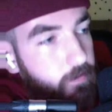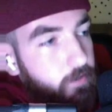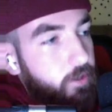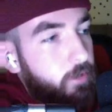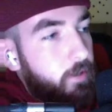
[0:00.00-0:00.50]

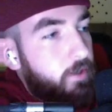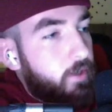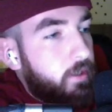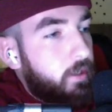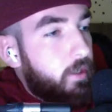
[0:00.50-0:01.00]
not too
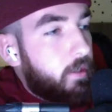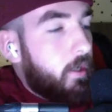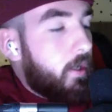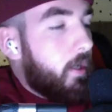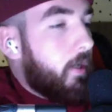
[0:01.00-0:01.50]
interested.
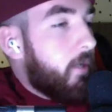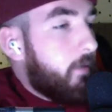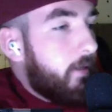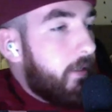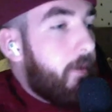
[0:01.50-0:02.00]
He
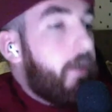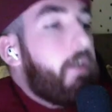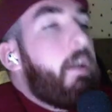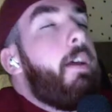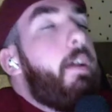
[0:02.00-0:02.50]
wins it
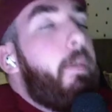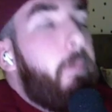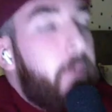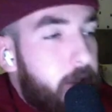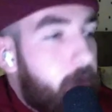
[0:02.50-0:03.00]
back.
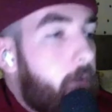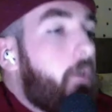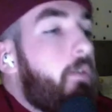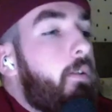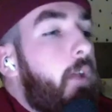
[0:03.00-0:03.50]
This time
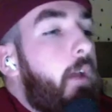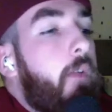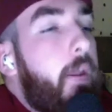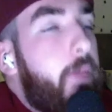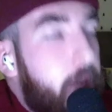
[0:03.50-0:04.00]
goes down,
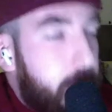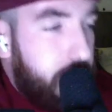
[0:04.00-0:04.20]
and this